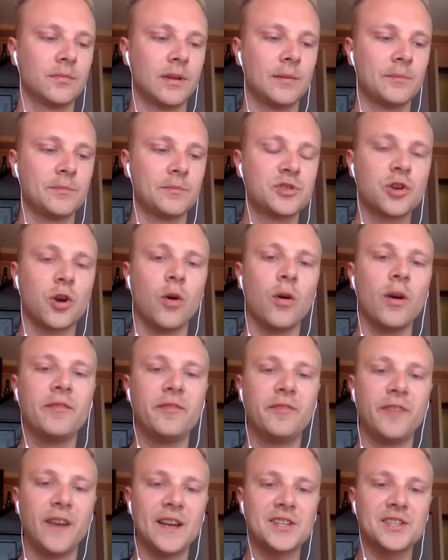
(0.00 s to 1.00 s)
I'm so
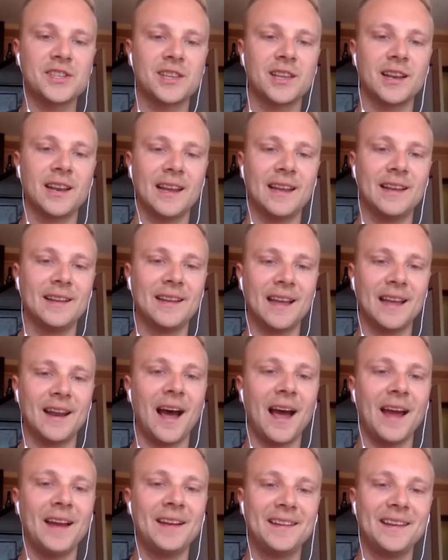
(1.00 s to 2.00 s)
invested in that
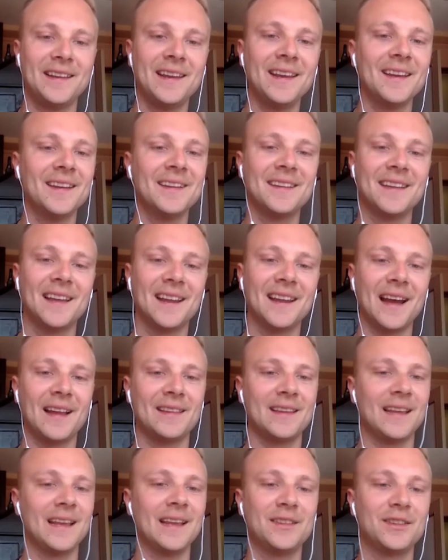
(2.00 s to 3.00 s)
idea
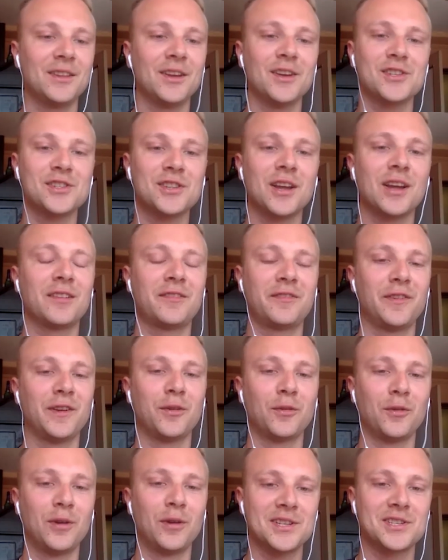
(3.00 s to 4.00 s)
that it does not
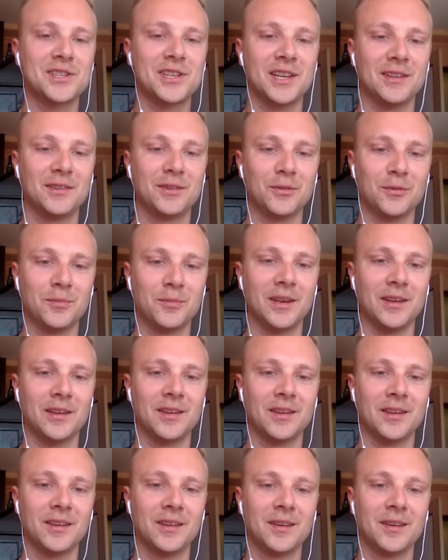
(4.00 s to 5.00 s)
feel risky to me,